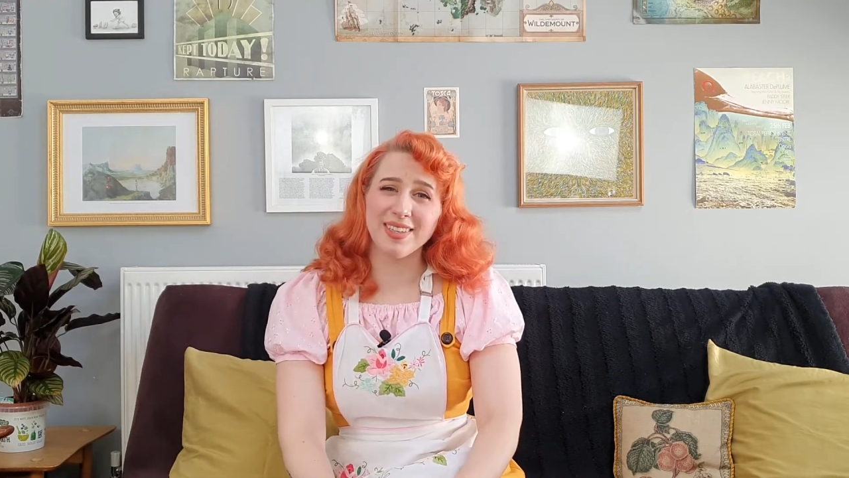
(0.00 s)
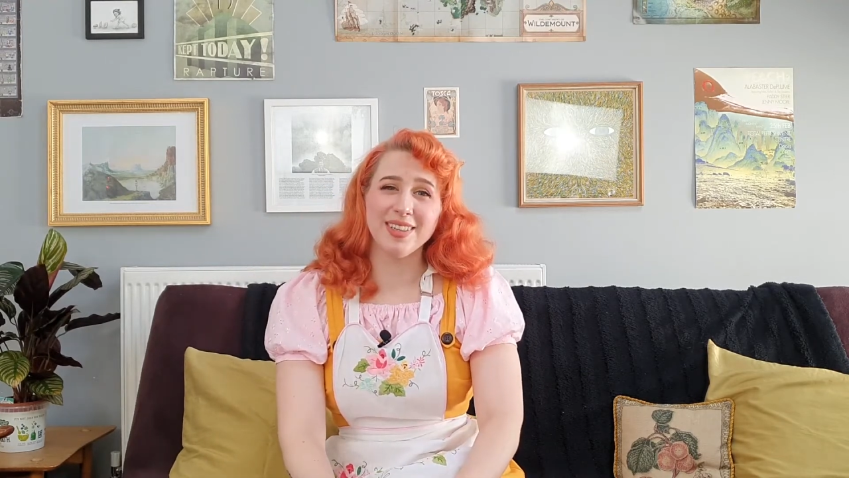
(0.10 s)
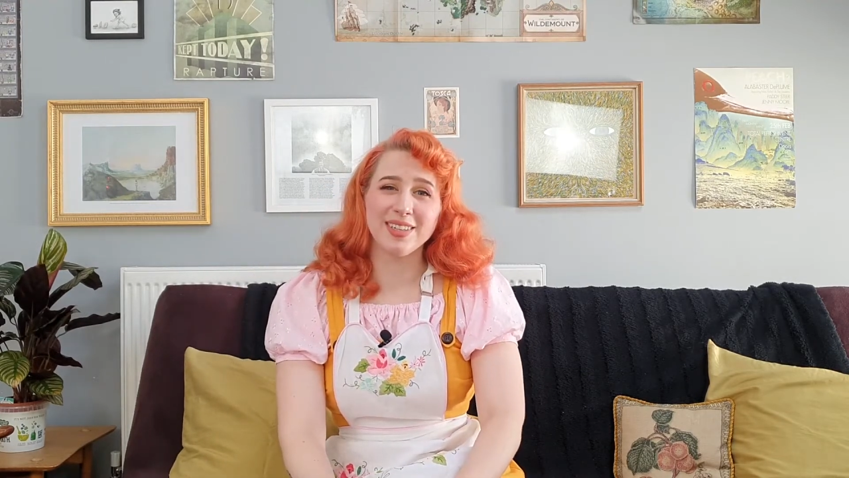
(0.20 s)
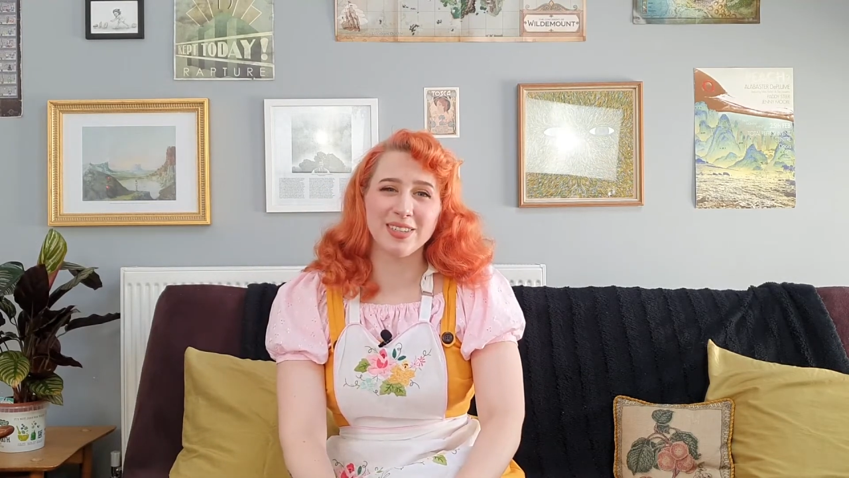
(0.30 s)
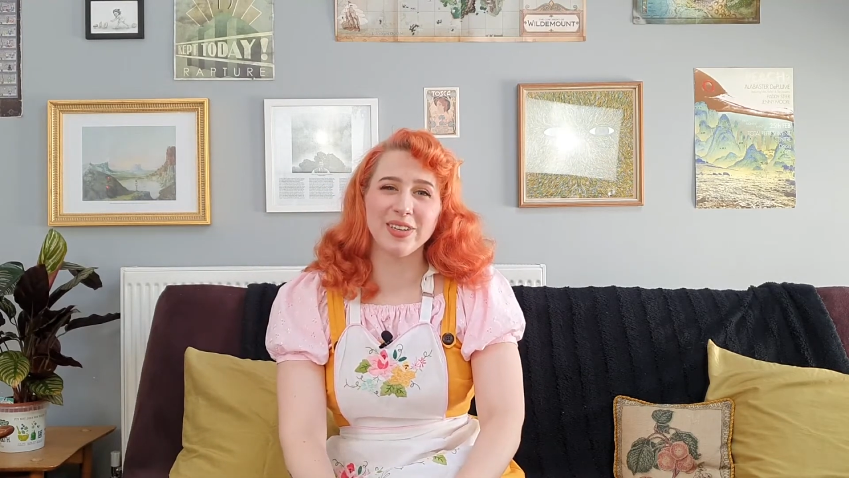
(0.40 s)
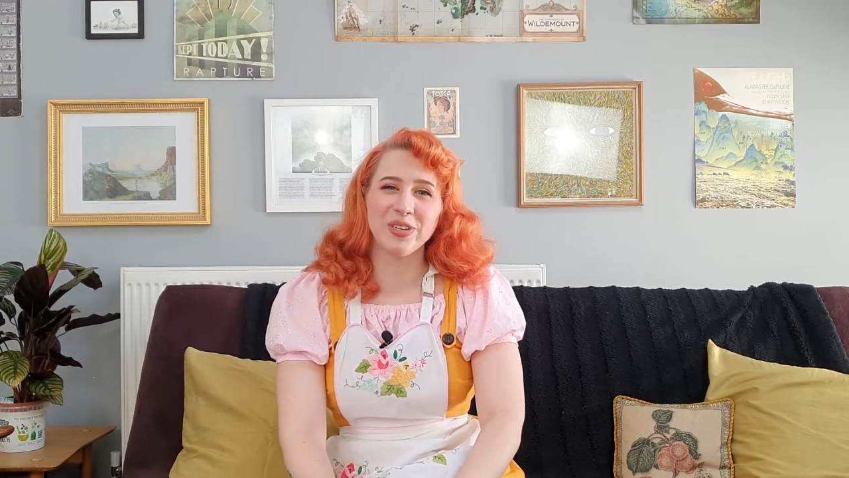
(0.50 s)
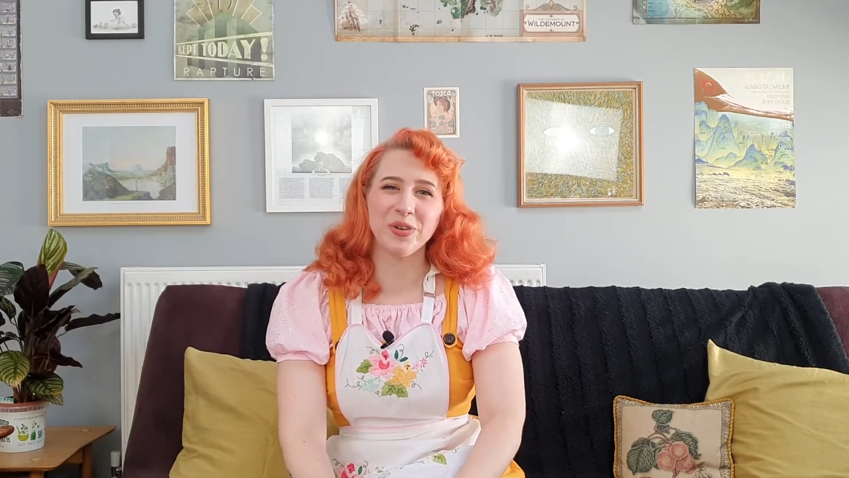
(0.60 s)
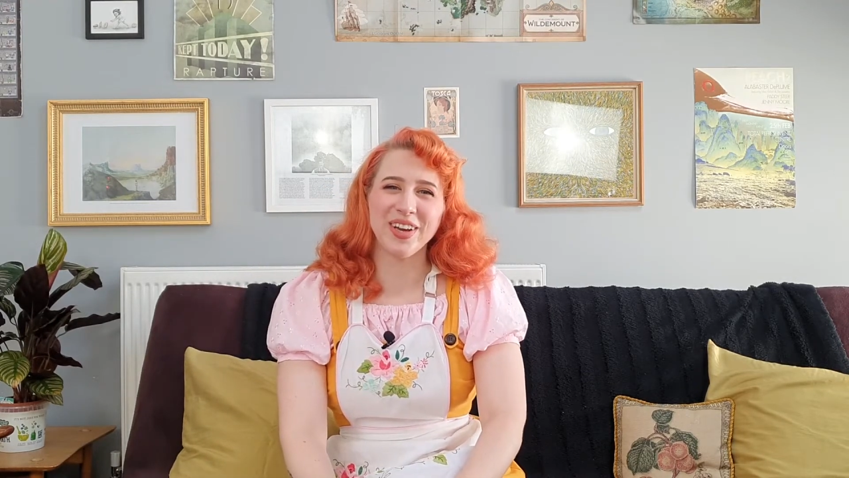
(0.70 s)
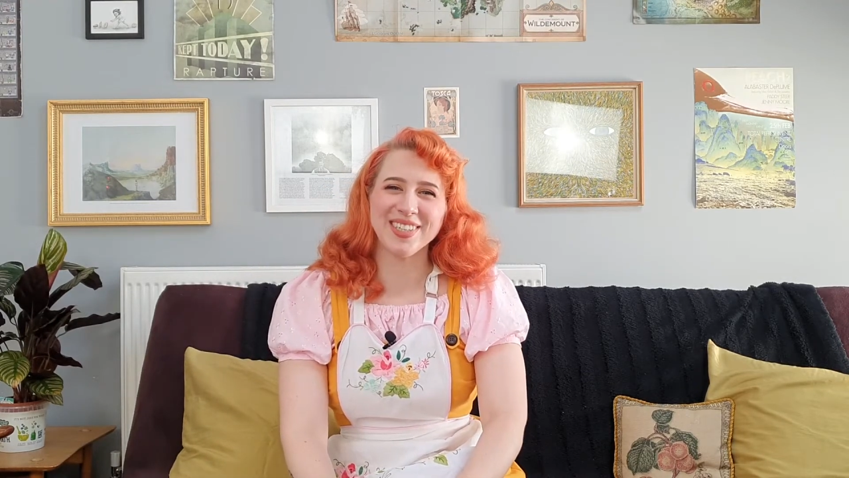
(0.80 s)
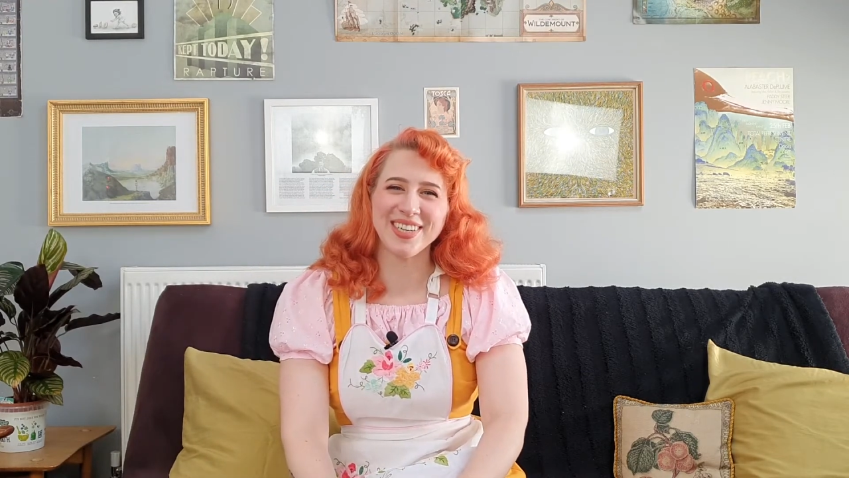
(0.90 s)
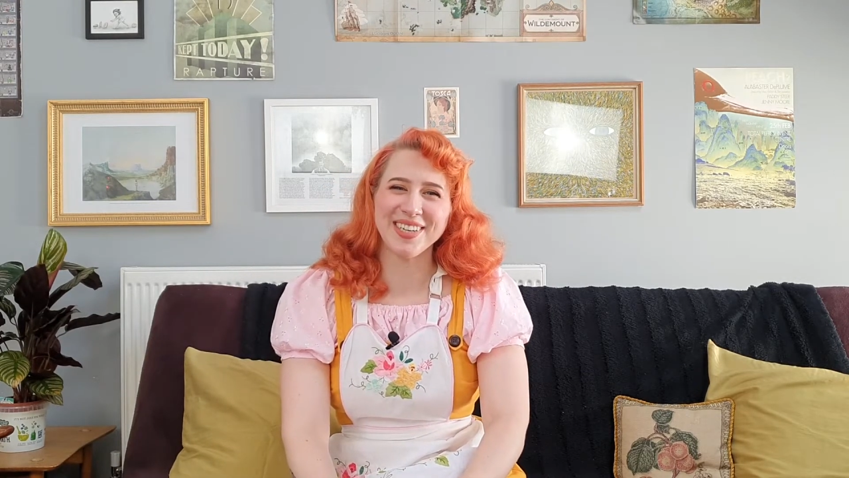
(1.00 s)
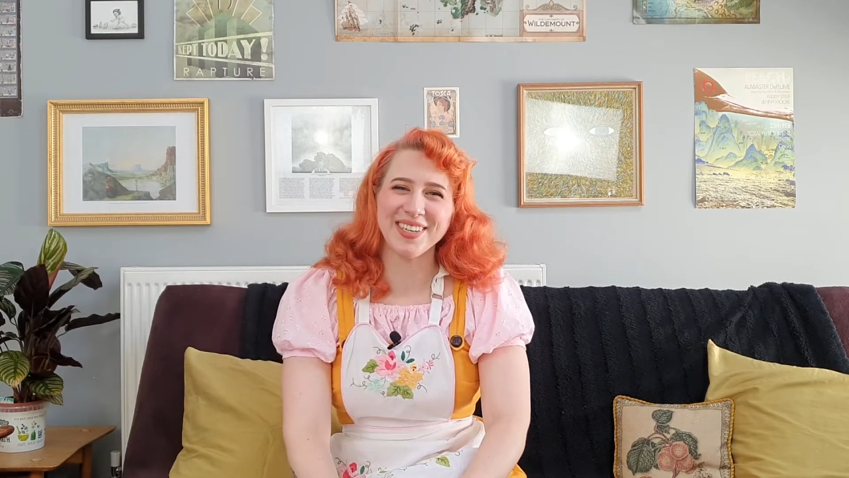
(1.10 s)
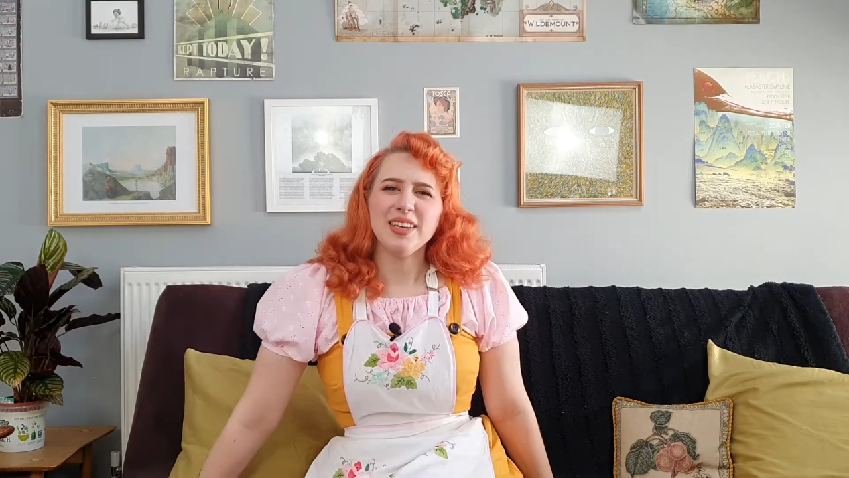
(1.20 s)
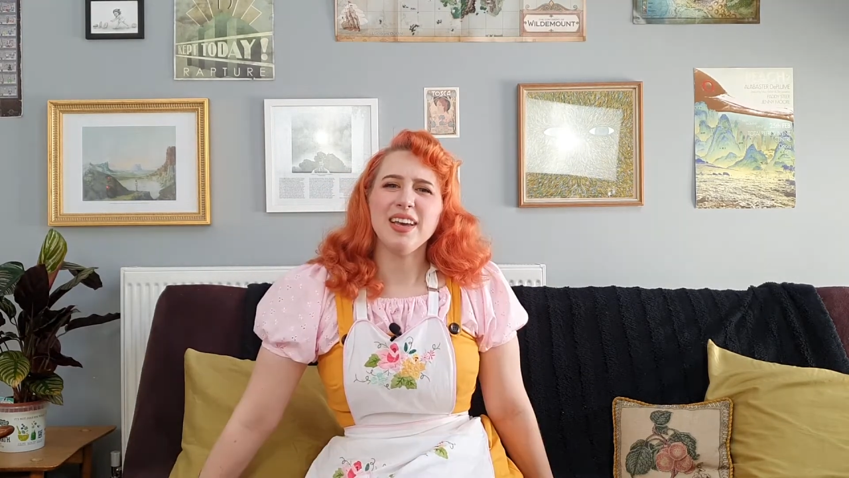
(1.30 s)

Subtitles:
in this situation.